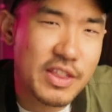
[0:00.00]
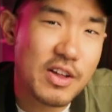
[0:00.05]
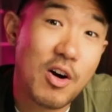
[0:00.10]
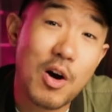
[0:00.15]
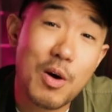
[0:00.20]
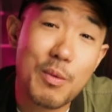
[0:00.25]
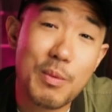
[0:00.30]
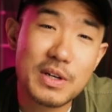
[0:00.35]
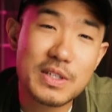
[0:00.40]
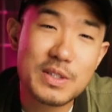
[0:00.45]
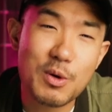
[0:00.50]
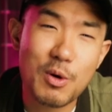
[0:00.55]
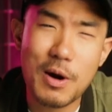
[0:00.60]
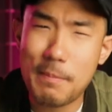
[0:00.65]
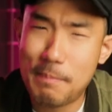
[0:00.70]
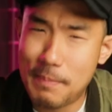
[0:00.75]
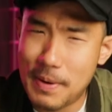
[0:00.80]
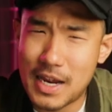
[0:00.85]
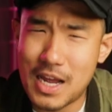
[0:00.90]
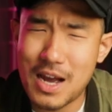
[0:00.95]
to the hardware
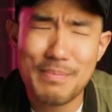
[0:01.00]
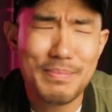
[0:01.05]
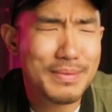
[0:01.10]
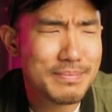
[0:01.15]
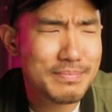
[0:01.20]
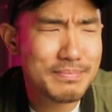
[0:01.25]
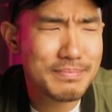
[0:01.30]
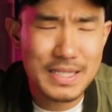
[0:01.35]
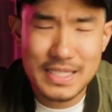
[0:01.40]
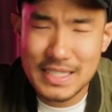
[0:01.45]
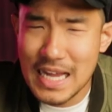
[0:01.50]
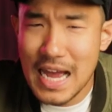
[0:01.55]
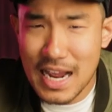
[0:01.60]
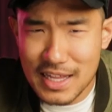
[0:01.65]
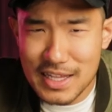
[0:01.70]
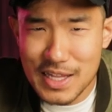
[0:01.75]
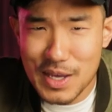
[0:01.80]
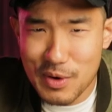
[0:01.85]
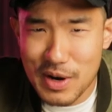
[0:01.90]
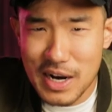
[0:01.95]
store and pick up
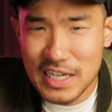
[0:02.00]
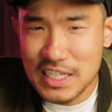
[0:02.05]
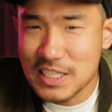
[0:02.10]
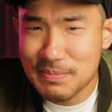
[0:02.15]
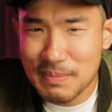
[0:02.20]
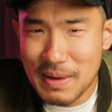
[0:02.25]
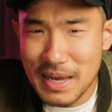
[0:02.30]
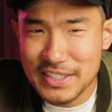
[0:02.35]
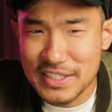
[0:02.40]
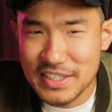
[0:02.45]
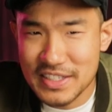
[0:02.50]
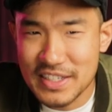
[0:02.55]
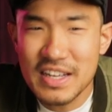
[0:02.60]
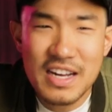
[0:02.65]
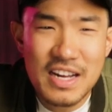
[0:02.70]
exactly what I just mentioned,